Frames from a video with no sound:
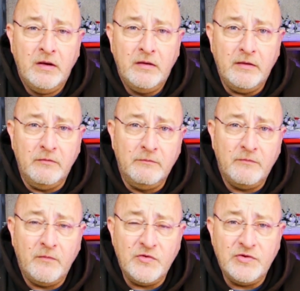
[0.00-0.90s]
little
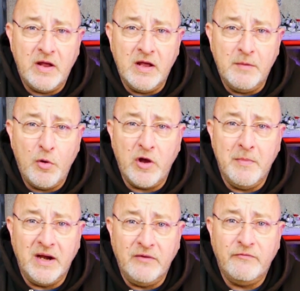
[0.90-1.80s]
pocket
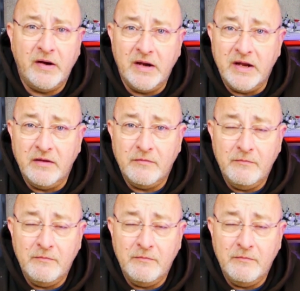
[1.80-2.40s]
money friendly